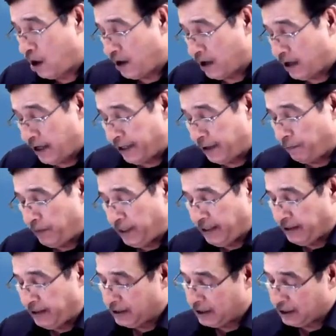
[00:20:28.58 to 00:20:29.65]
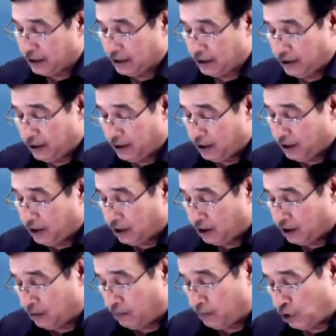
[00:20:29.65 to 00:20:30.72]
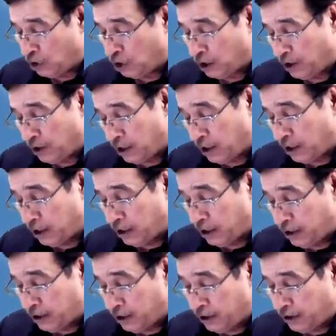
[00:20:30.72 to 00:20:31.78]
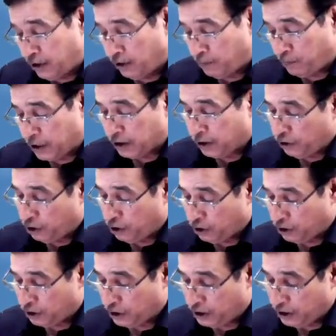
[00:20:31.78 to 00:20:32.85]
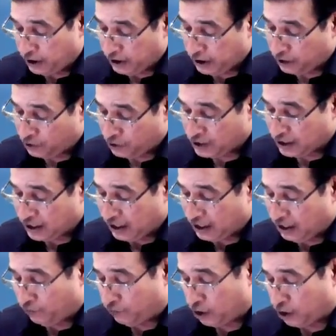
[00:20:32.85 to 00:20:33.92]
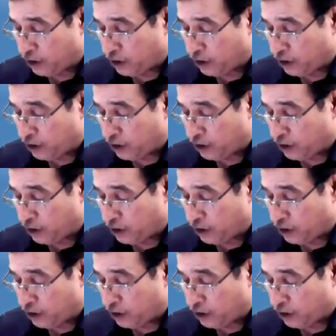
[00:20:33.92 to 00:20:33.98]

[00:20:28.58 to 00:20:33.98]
it means commission earned but not yet received.